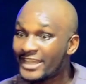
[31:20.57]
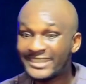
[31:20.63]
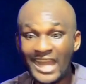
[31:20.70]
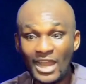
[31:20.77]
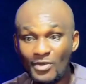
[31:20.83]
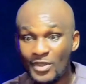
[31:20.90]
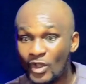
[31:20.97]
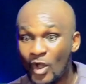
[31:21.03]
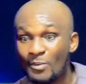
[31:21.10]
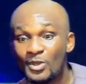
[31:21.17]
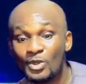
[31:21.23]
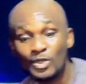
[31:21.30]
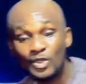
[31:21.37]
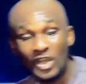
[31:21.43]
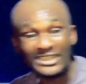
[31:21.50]
A time will
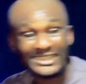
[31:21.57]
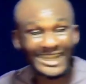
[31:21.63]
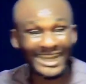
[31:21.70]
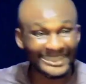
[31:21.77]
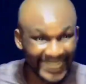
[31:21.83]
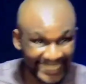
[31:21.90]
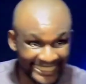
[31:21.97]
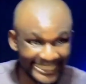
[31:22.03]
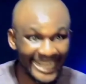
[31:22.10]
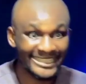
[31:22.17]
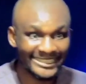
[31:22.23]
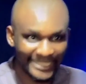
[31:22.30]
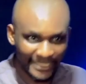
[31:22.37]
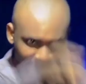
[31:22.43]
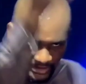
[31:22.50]
come, he will just scatter anything and